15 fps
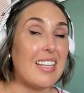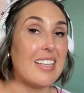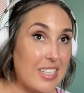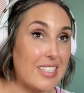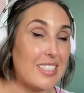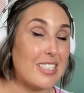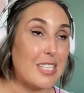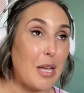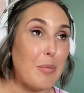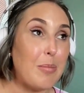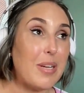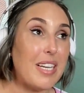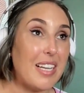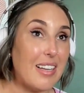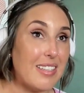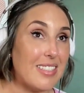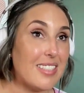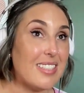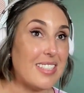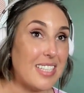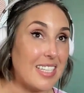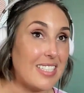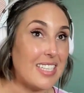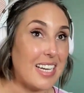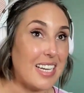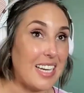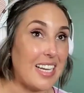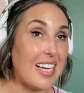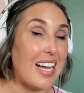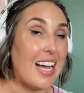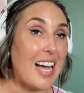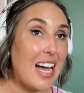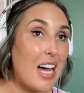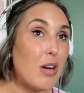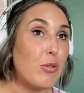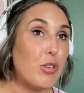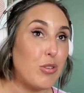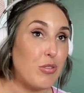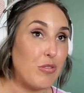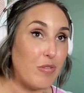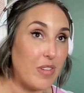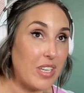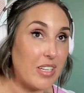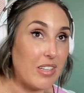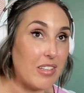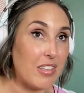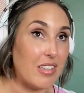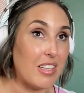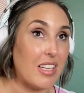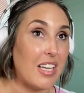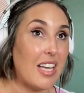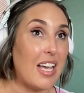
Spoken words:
somebody else is dictating how you feel